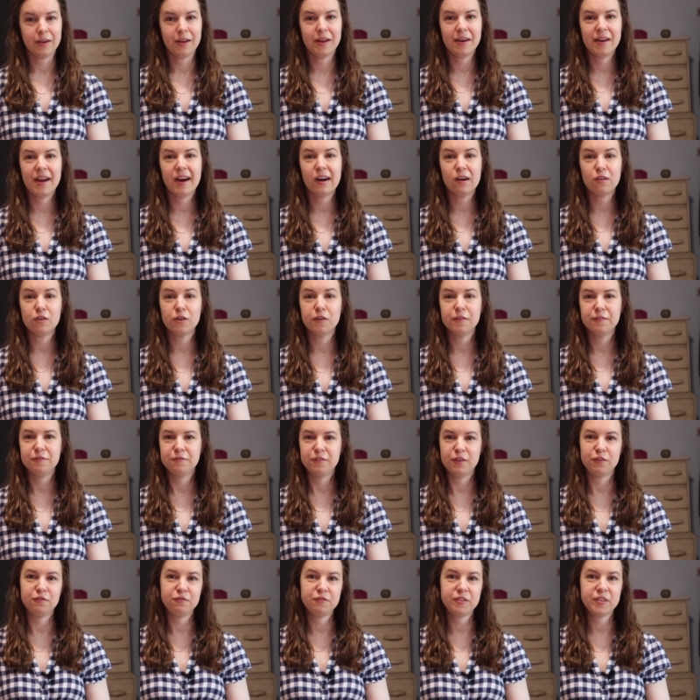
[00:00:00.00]
and now
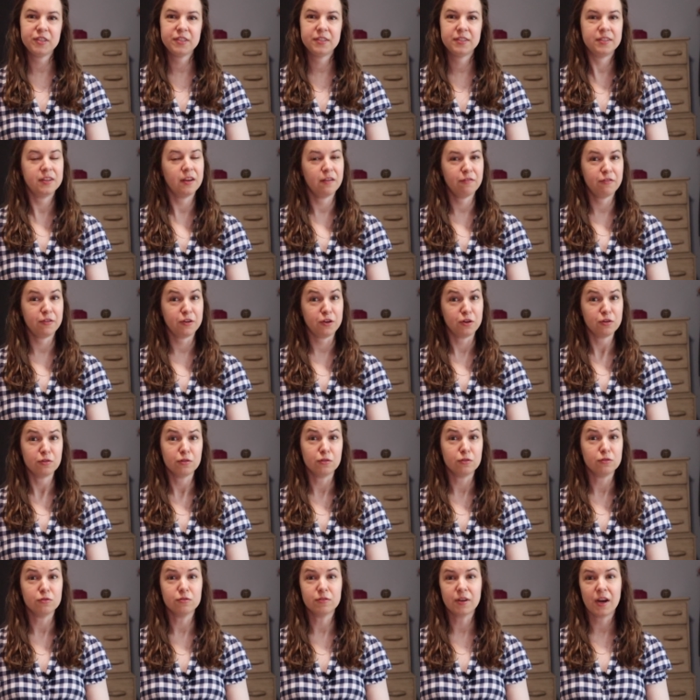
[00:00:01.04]
57 year
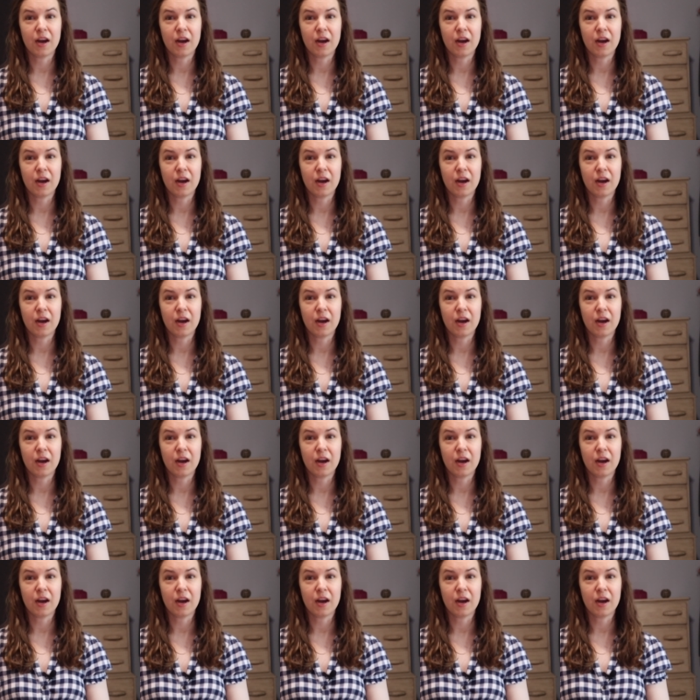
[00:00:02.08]
old